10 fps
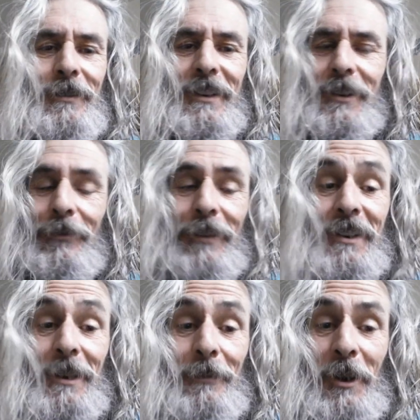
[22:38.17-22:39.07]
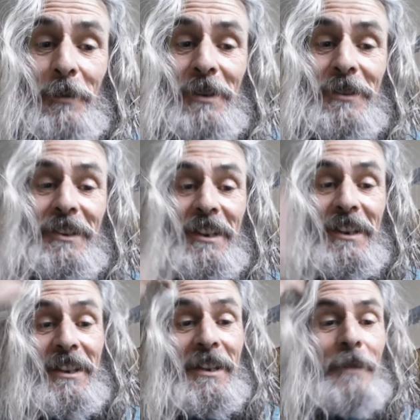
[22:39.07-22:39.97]
It's a fleeting moment.
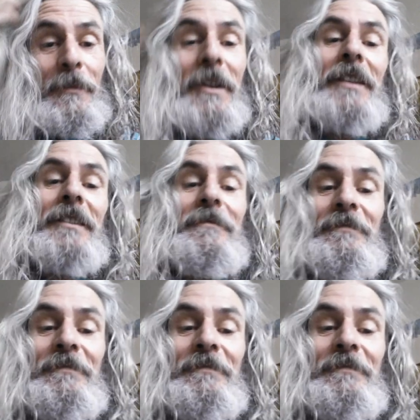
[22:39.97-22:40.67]
But